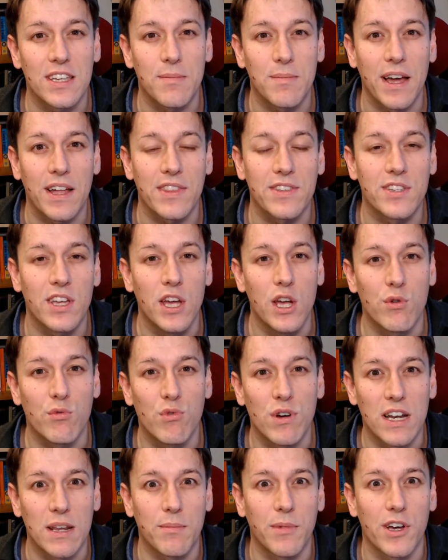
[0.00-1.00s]
maths,
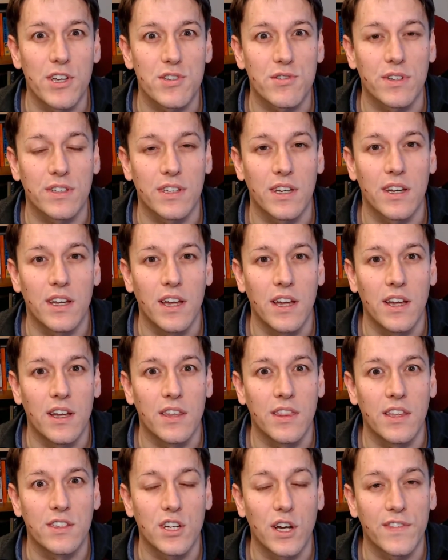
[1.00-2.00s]
really mastering the
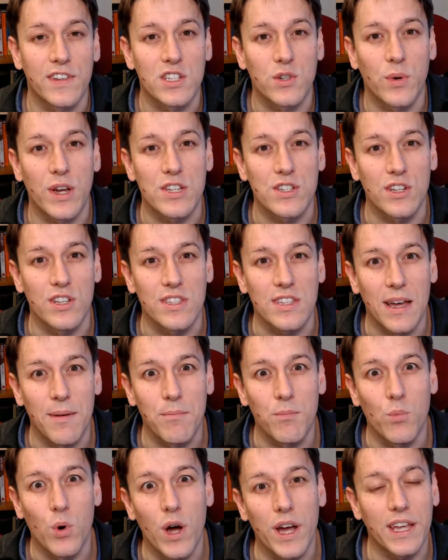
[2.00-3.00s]
toughest questions
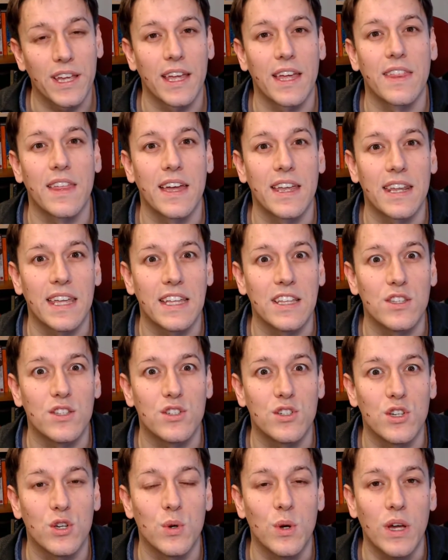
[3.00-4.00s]
and working it then
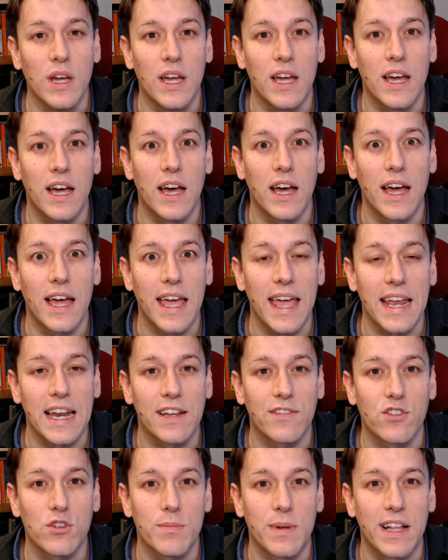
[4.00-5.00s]
into
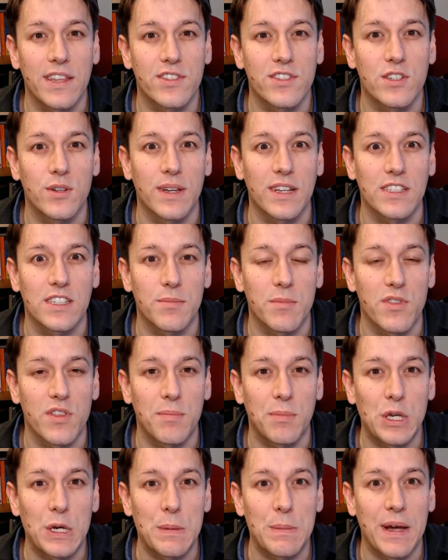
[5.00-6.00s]
A-level math, doing some of
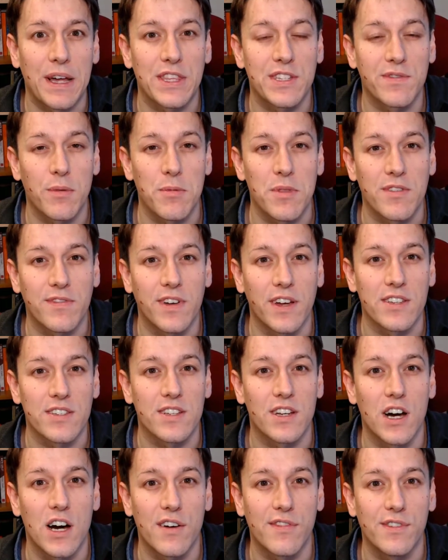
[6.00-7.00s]
the pure maths from the
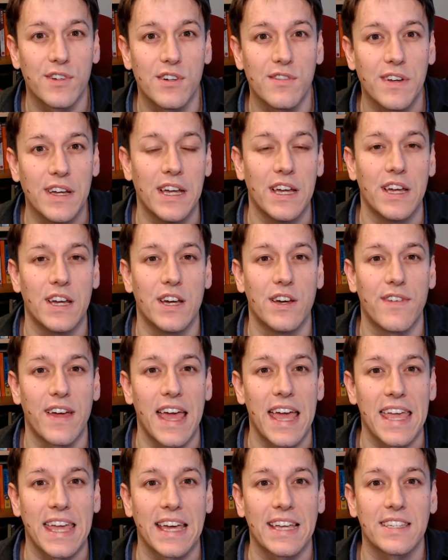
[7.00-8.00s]
first half of
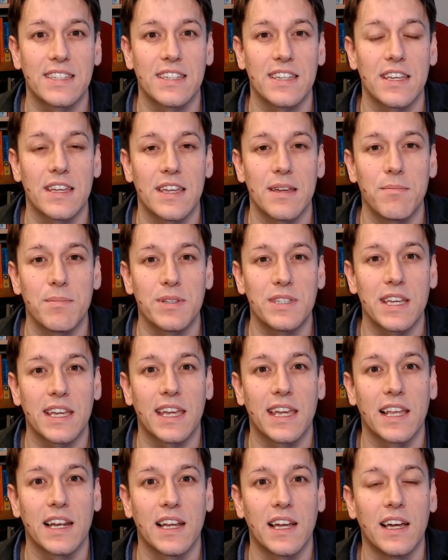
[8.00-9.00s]
AS in
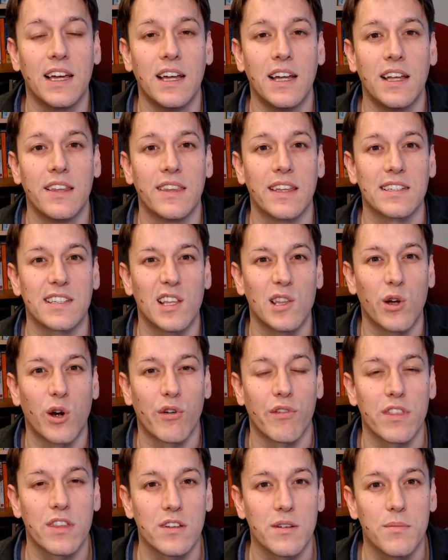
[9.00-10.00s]
particular, things like
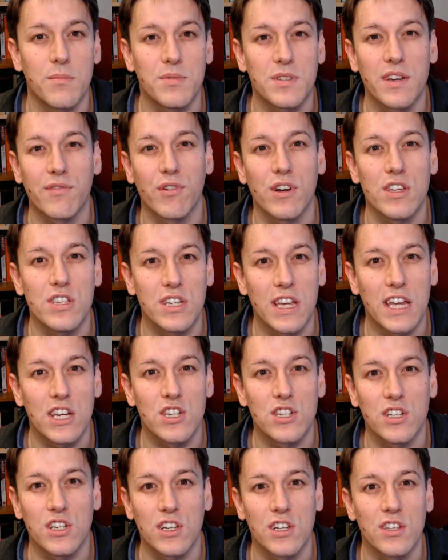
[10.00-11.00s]
logarithms,
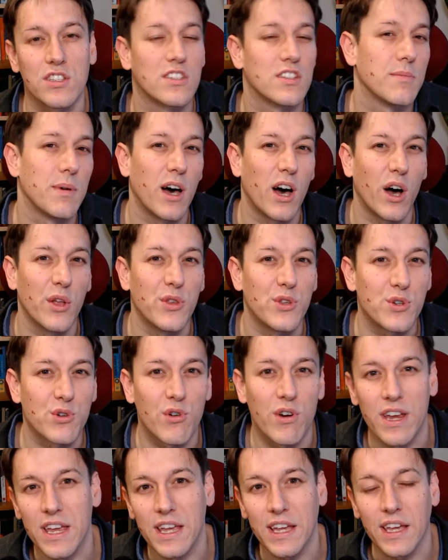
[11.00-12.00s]
differentiation, some hard
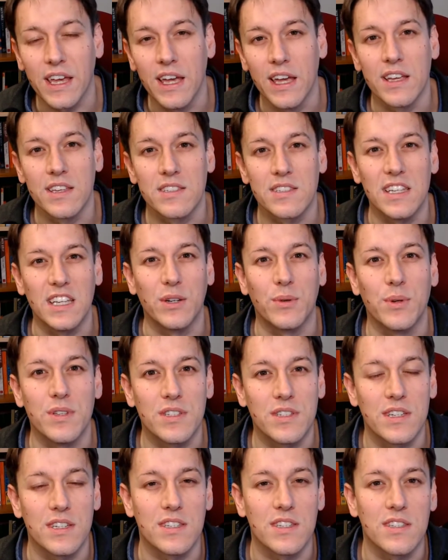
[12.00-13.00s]
trig,
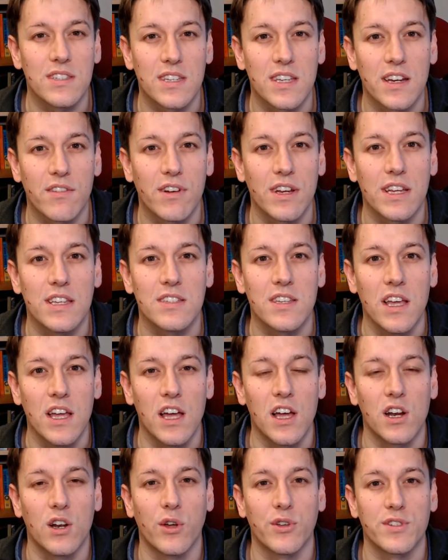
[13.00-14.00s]
sequences and series,
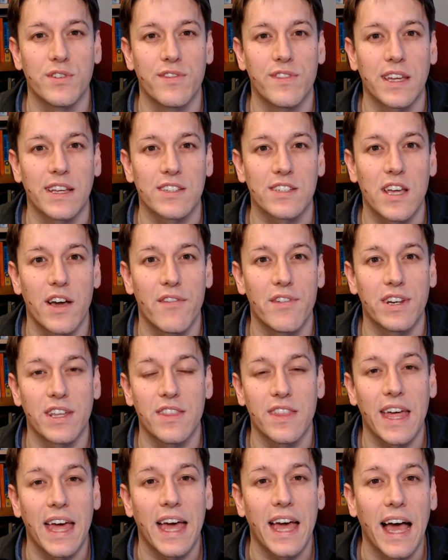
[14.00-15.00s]
lots of things covered
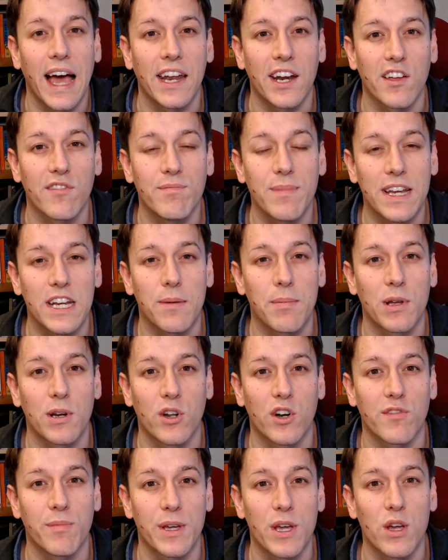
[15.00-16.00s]
in there. And I've made up a
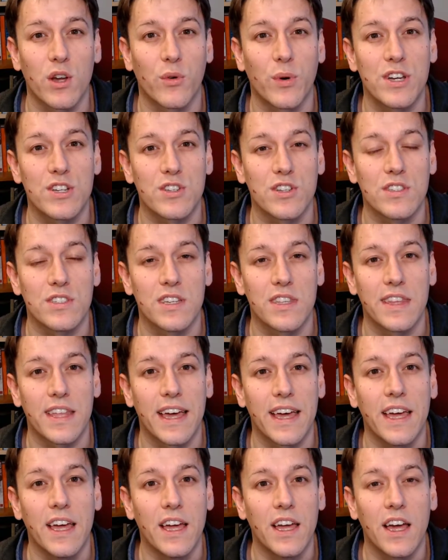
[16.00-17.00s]
lot of my own questions in
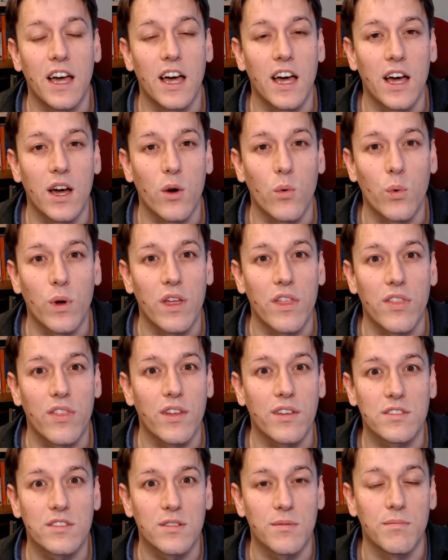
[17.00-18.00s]
there
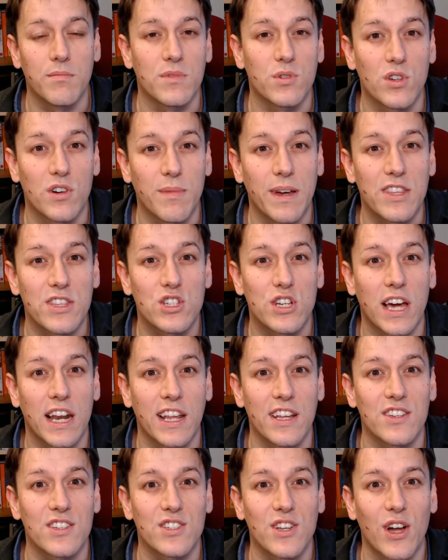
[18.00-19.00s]
with some sort of math
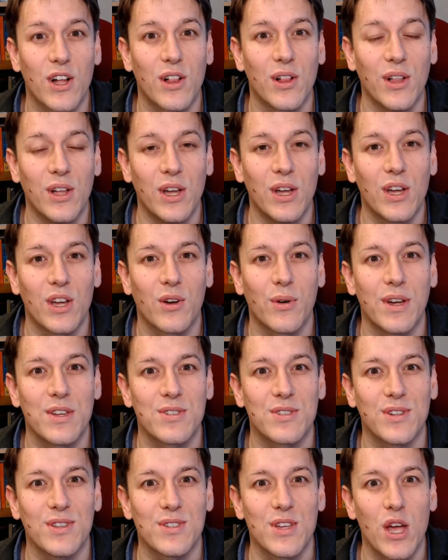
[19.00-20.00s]
challenge style
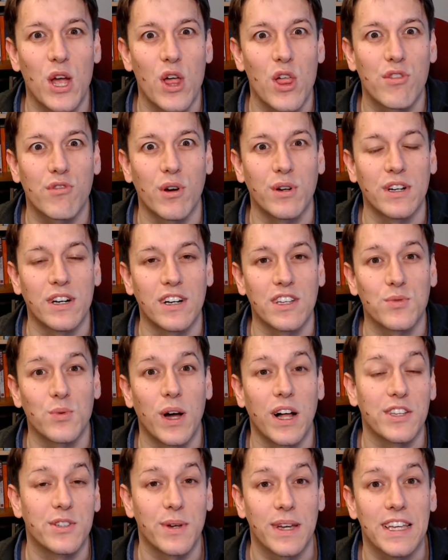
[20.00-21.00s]
questions thrown in as
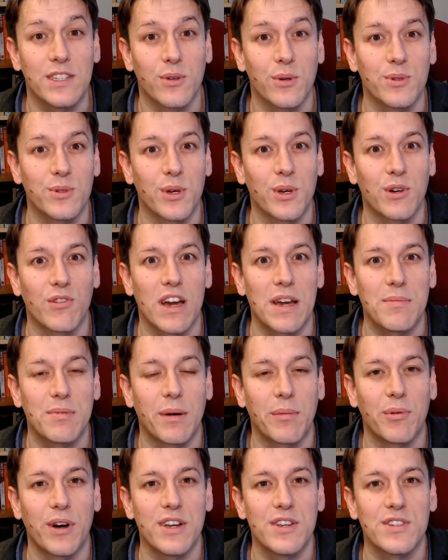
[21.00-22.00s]
well. So it is also a great
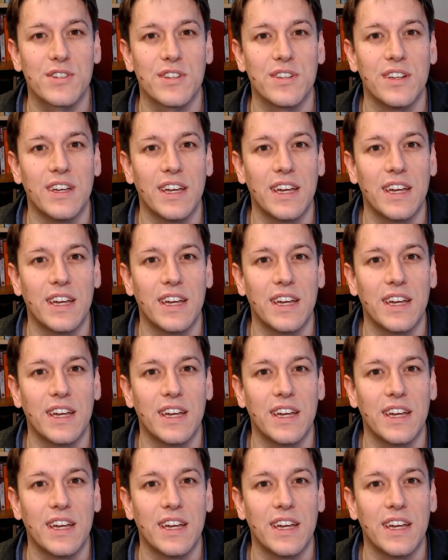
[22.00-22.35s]
preparation